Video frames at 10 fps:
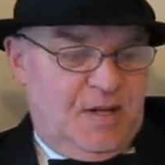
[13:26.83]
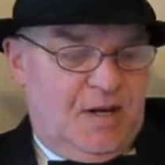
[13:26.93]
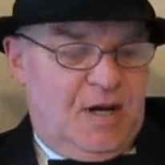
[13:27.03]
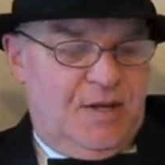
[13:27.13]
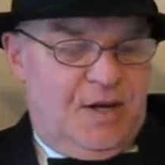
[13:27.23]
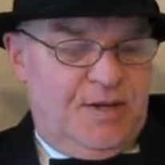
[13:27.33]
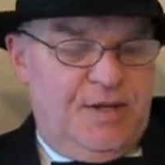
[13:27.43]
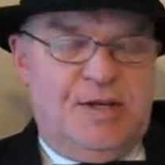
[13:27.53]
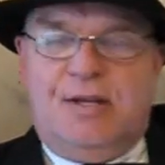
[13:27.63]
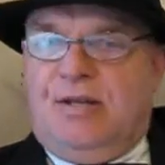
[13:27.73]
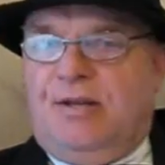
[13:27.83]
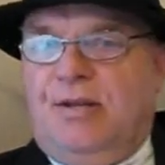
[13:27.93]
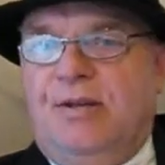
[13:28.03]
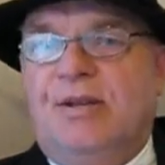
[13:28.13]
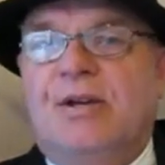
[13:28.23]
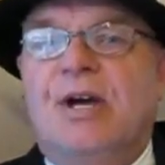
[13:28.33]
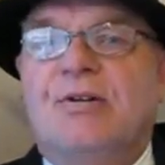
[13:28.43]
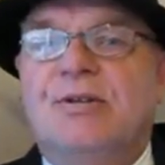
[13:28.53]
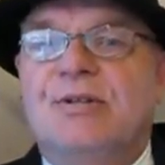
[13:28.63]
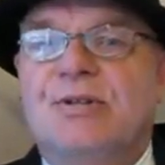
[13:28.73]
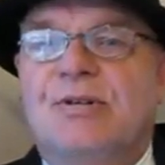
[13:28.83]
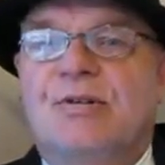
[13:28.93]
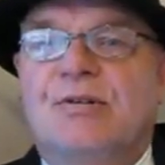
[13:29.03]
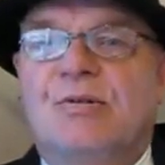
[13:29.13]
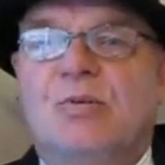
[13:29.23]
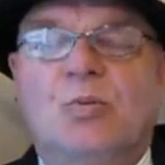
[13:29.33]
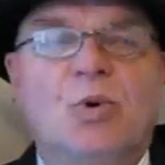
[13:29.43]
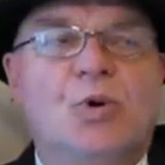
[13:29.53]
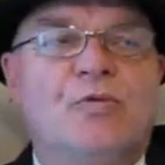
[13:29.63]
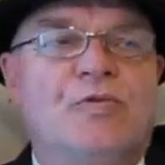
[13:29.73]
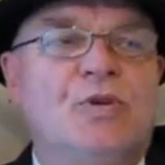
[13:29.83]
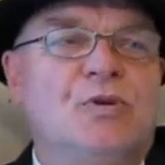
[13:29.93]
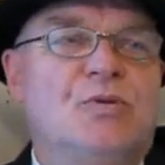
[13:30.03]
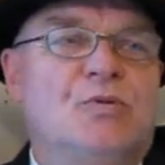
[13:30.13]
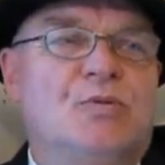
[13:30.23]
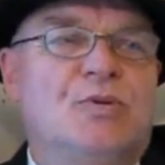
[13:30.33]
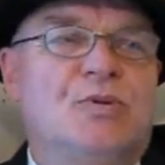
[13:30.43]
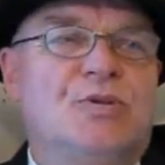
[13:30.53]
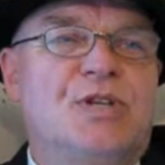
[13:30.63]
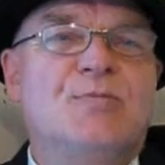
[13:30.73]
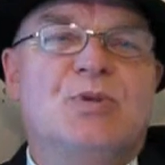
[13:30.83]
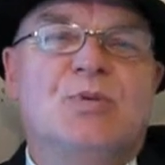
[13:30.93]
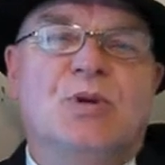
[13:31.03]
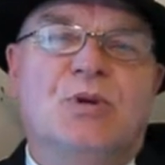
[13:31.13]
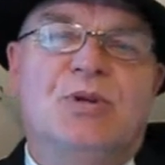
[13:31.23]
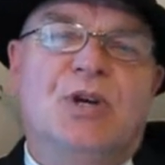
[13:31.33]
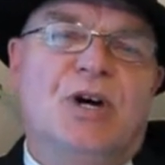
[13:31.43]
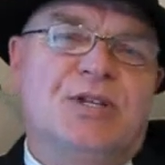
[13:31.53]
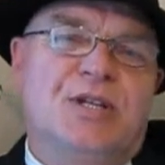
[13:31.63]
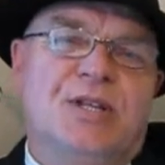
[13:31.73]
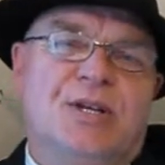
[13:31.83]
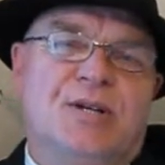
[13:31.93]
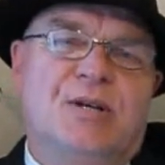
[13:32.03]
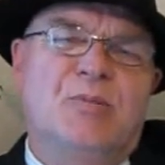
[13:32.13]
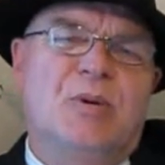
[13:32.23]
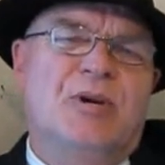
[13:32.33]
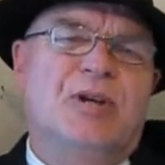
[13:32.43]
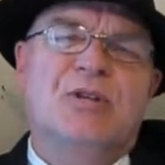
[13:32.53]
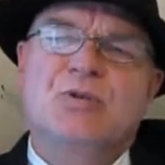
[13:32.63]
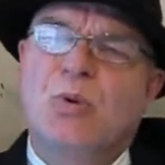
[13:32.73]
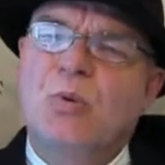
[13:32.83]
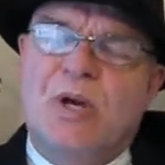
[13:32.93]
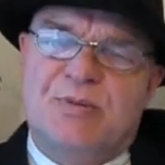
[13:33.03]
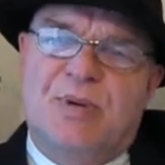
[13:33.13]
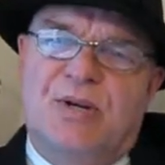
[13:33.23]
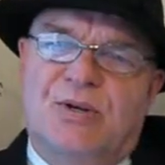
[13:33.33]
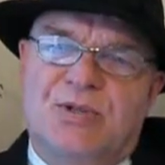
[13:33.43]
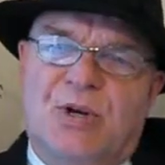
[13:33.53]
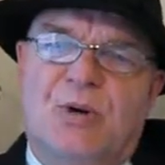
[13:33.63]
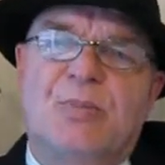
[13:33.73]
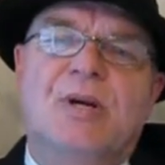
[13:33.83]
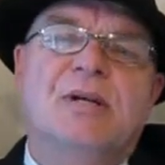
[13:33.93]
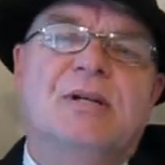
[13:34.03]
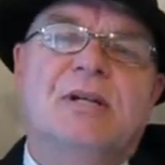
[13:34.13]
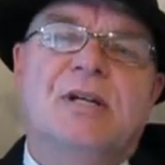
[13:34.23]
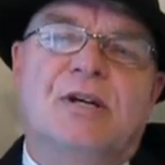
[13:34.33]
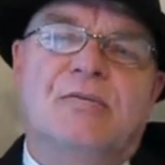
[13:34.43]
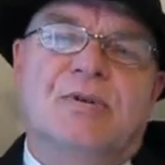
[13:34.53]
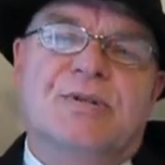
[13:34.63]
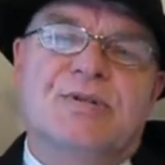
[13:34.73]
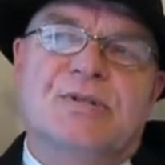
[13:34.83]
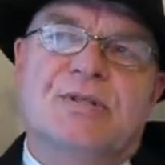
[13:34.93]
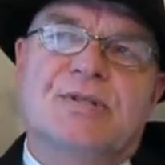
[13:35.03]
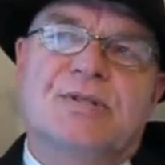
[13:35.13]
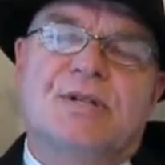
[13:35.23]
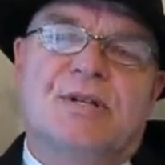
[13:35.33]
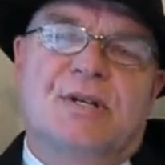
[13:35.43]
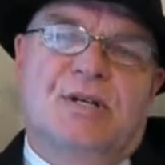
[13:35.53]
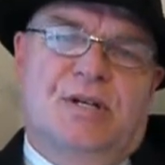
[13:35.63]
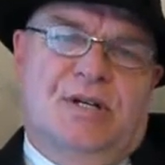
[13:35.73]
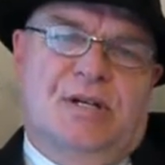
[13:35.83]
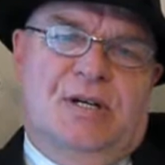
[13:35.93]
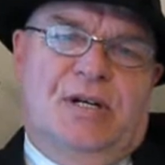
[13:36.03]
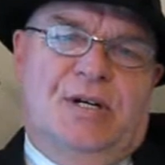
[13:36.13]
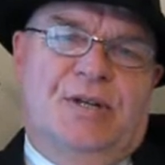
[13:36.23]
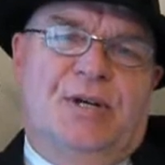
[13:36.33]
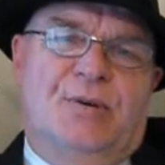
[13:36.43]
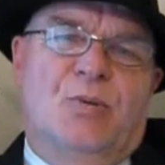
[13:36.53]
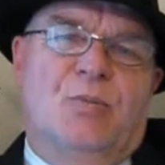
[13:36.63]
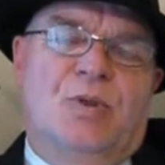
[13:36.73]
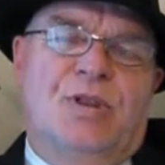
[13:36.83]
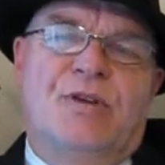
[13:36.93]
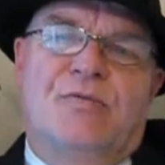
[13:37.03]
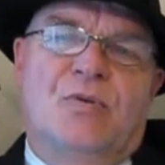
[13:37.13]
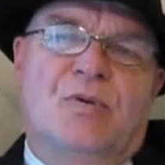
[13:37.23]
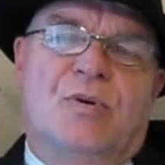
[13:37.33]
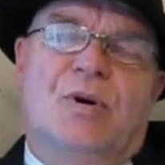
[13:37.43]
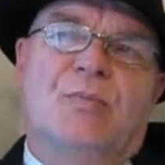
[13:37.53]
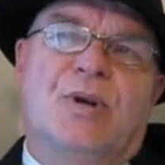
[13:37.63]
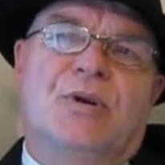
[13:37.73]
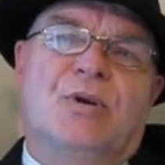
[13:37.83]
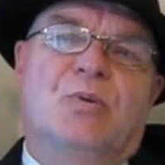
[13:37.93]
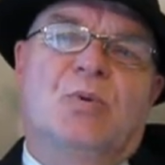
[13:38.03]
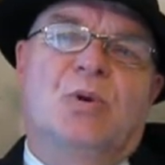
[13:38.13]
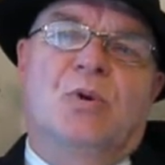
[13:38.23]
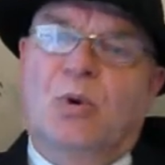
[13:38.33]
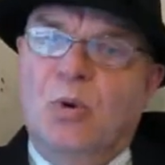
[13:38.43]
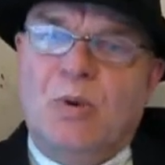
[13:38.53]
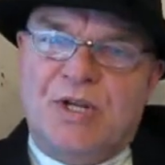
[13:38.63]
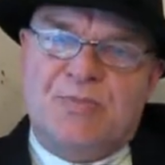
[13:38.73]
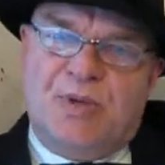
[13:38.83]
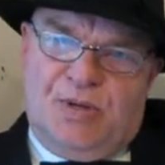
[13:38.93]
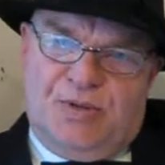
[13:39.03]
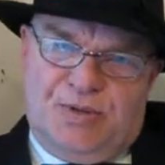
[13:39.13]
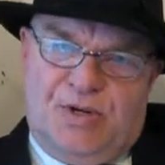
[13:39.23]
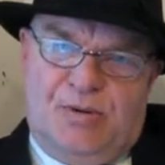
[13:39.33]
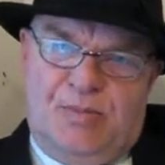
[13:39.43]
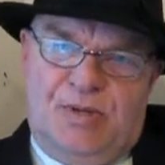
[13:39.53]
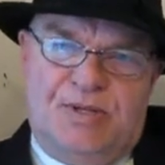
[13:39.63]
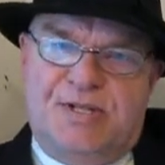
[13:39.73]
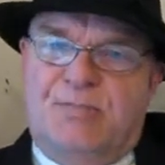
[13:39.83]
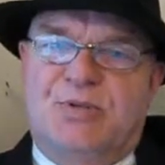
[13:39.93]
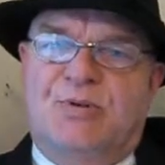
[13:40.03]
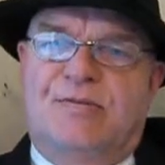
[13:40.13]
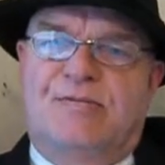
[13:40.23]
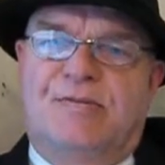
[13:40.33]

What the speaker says: I think the current worldview seems to include the idea that America's always been on top, for instance, and that therefore America will always be on top. There's some sort of